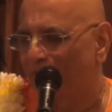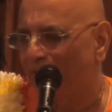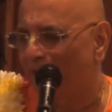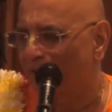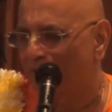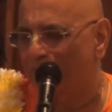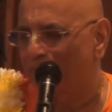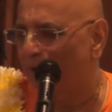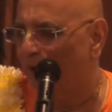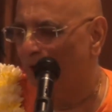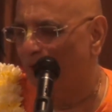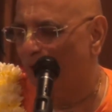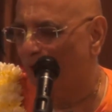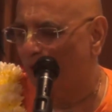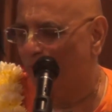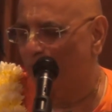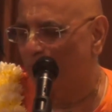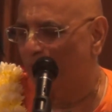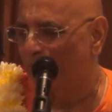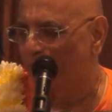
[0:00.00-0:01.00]
let me
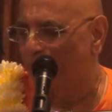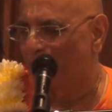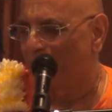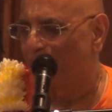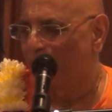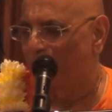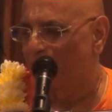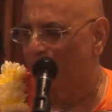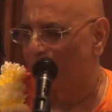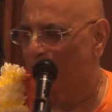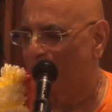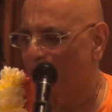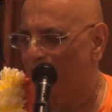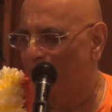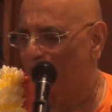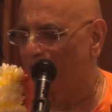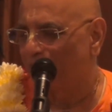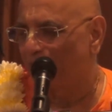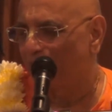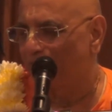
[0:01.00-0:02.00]
go,
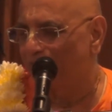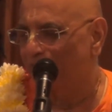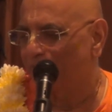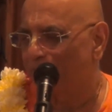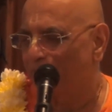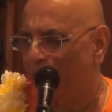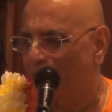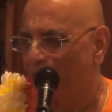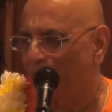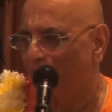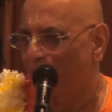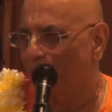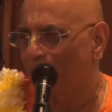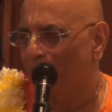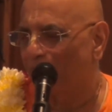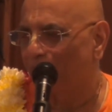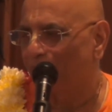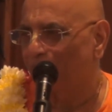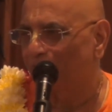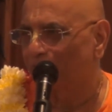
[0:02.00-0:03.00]
release me, and
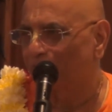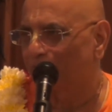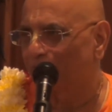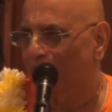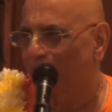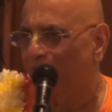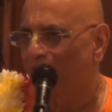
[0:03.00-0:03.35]
please.